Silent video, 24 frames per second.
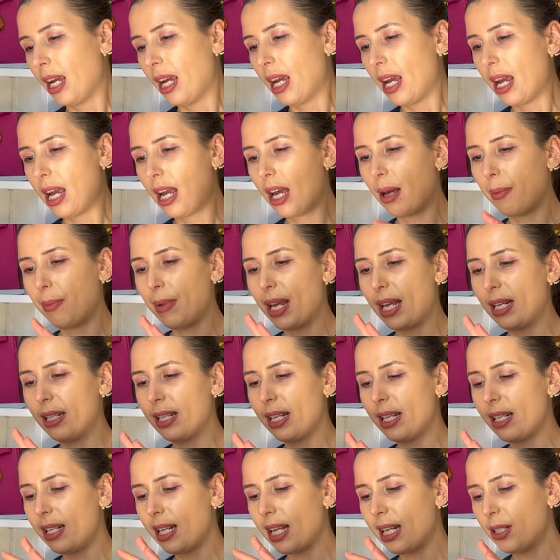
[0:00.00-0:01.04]
Um, and
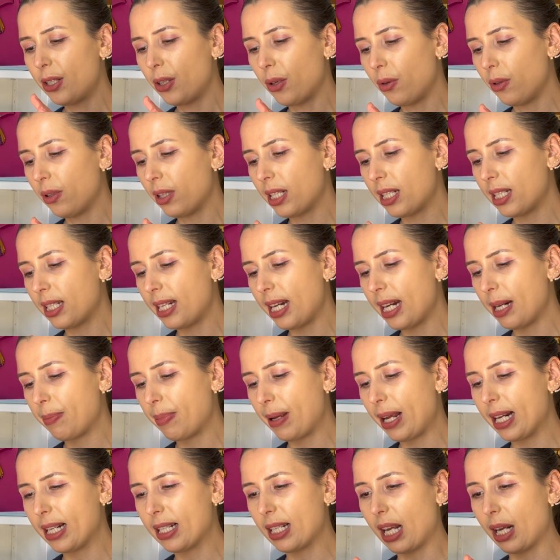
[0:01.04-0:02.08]
then that's all the sneak
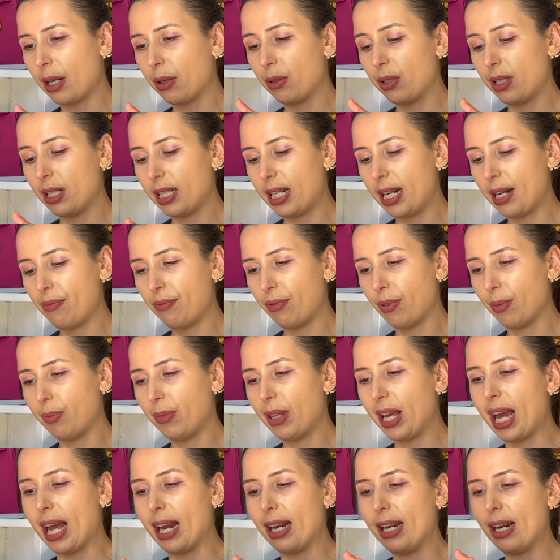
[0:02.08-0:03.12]
peeks I could see from
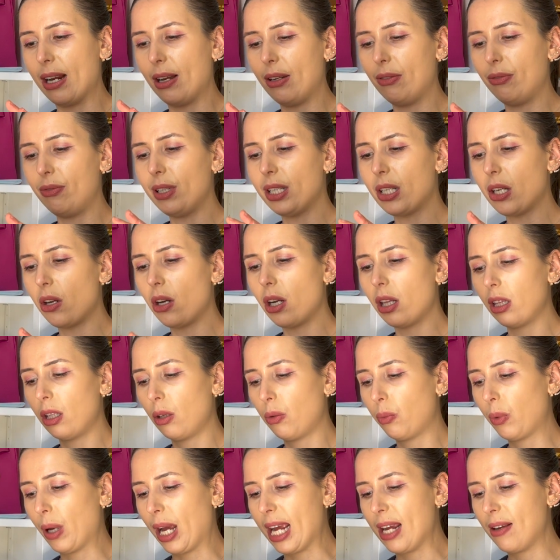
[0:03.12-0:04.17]
that. Now, if we go to
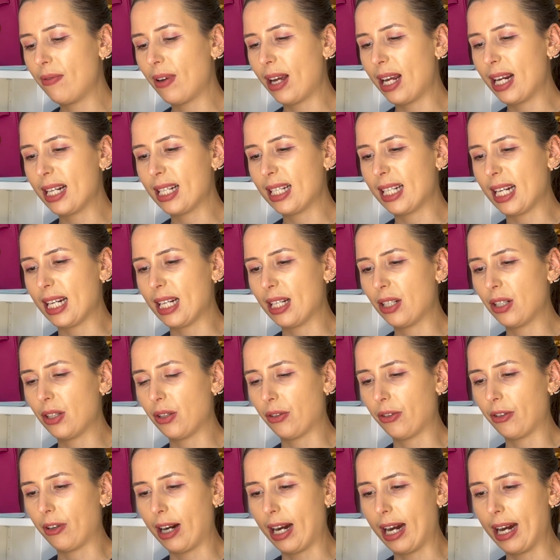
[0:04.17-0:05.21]
Loewe's
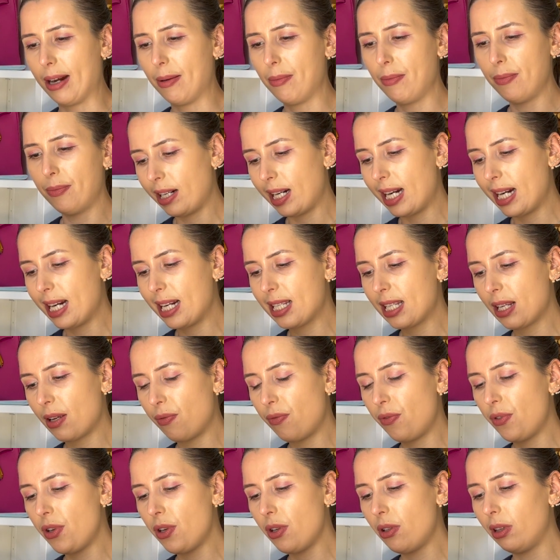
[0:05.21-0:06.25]
Instagram, is a
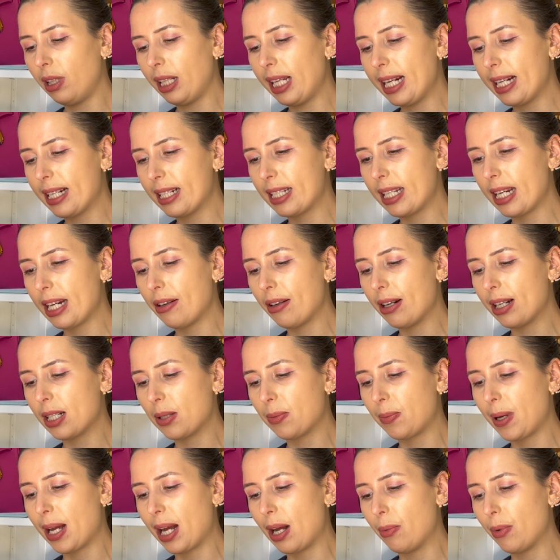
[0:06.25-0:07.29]
few leaks here as
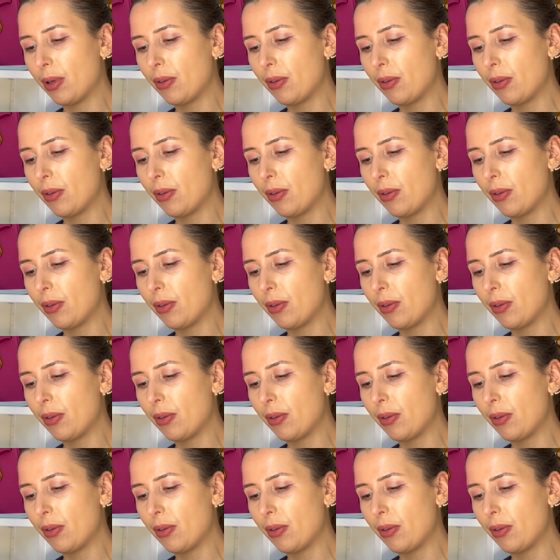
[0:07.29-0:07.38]
well.